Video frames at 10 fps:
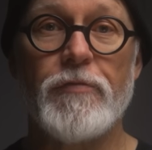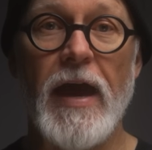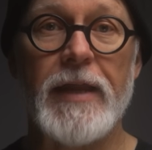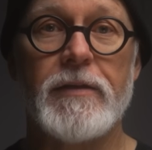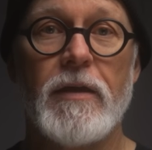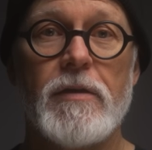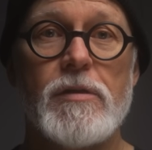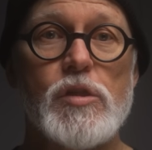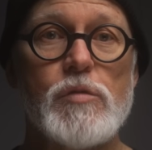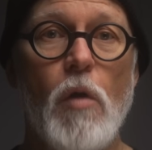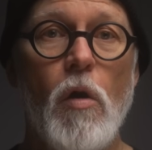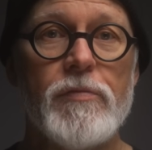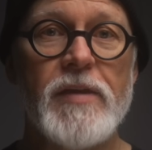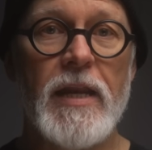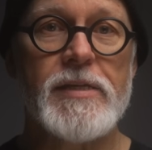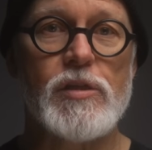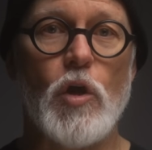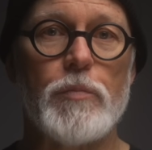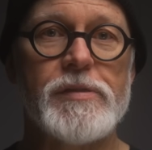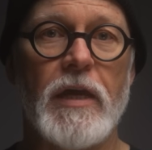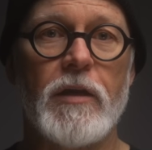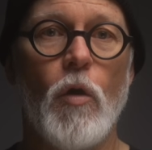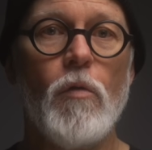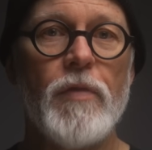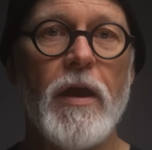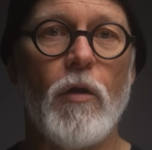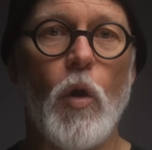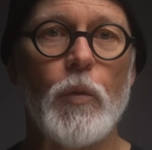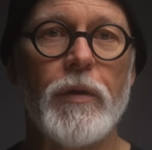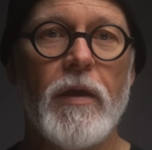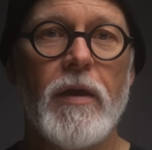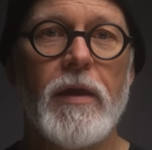that small telescopes can hold their own,